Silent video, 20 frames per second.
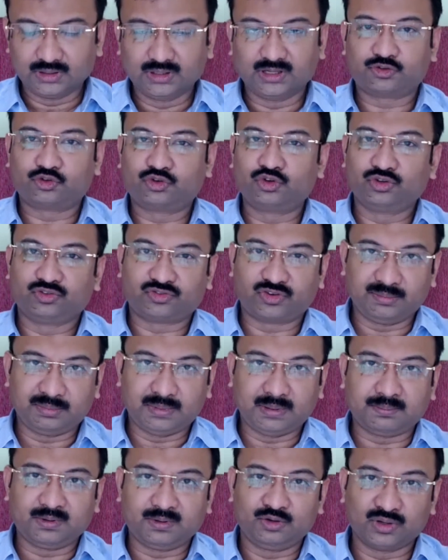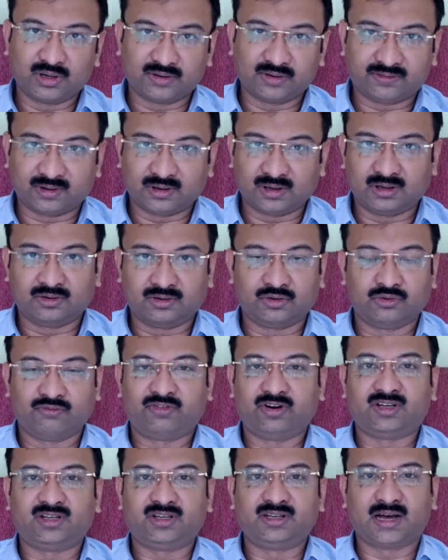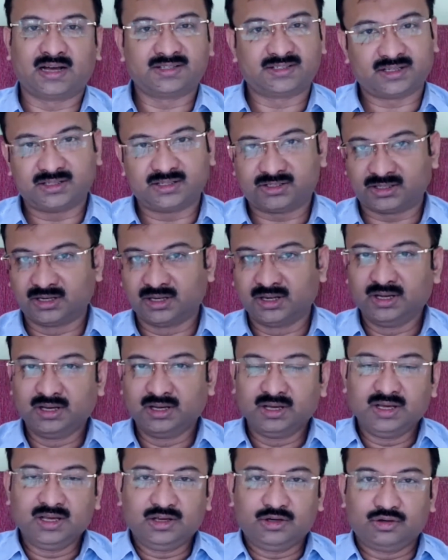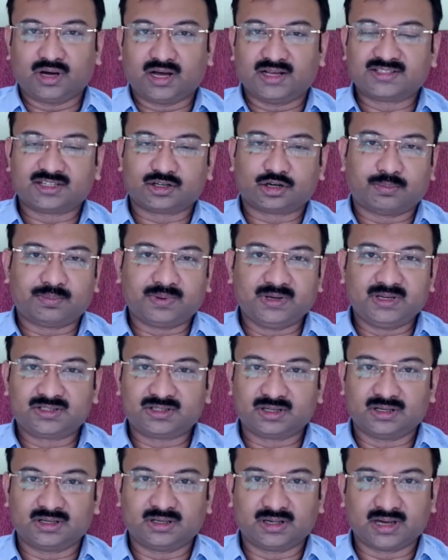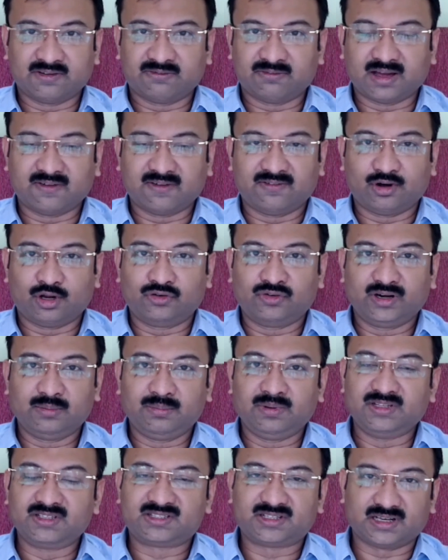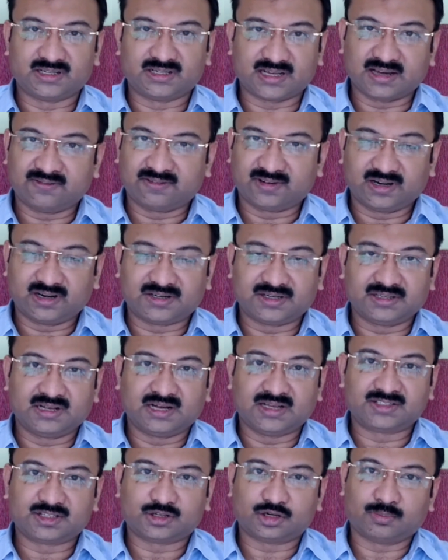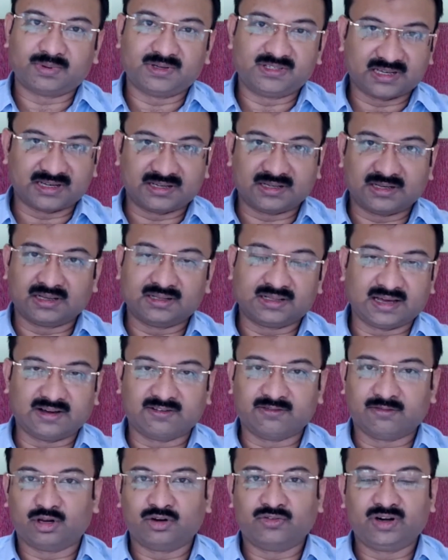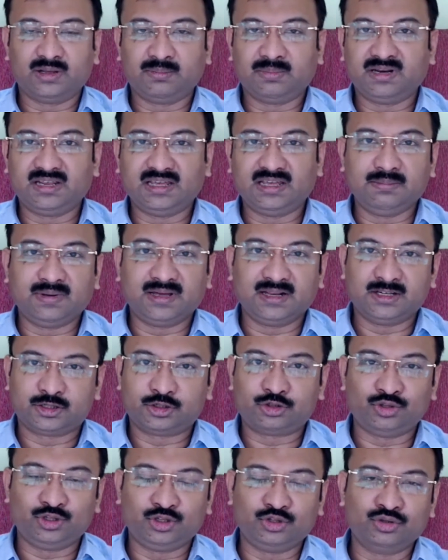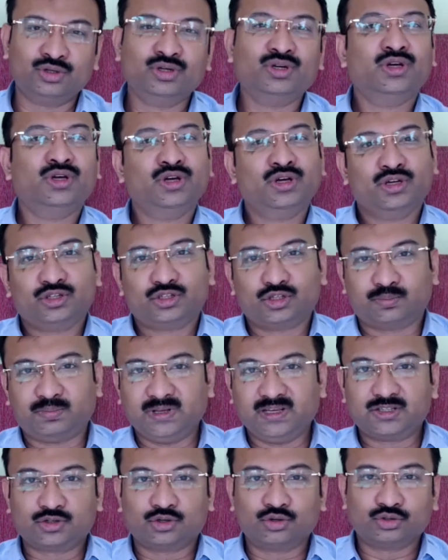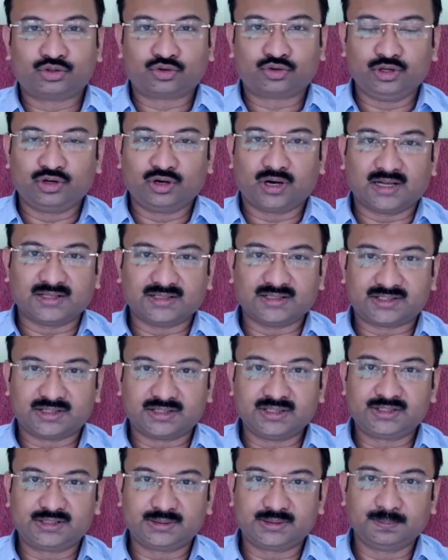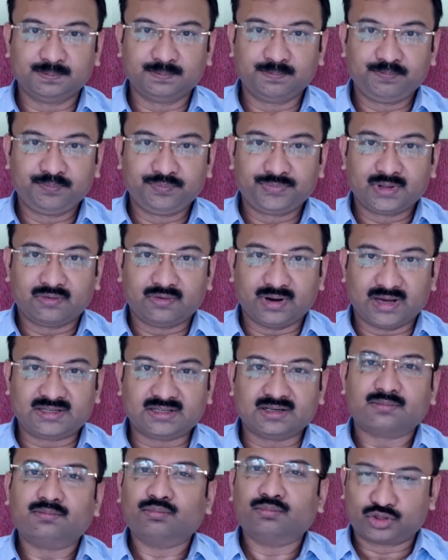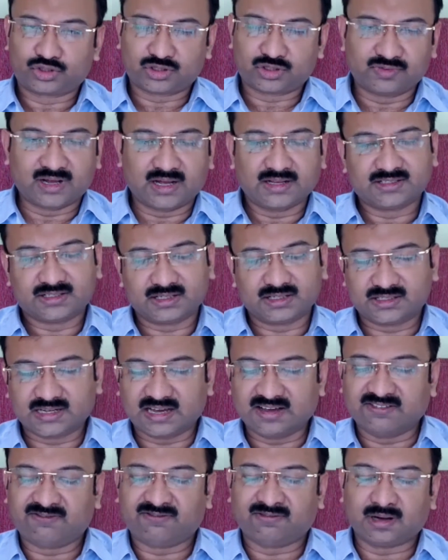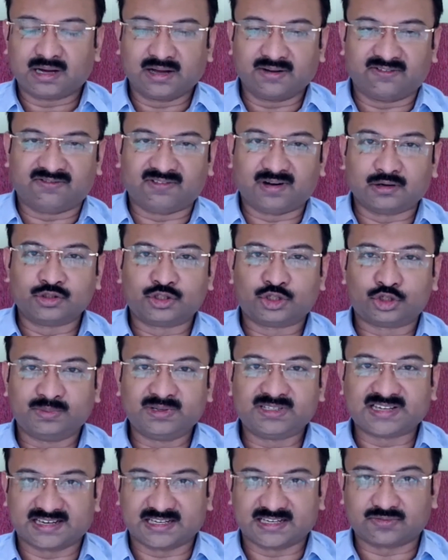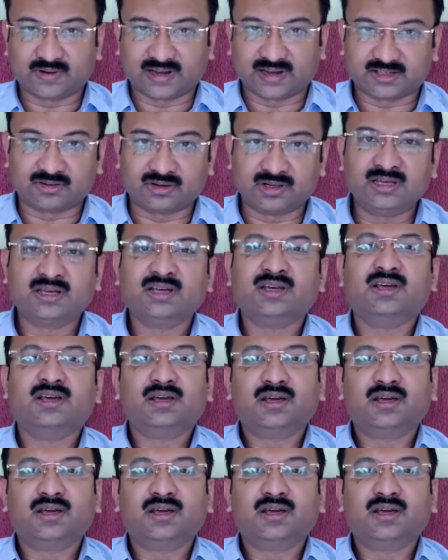The 3 people who have written answers, your answer copies have already been sent. I've corrected the answer copies and they have already been emailed to you. So please go through your answers. Right. Most of the answers I have found to be satisfactory.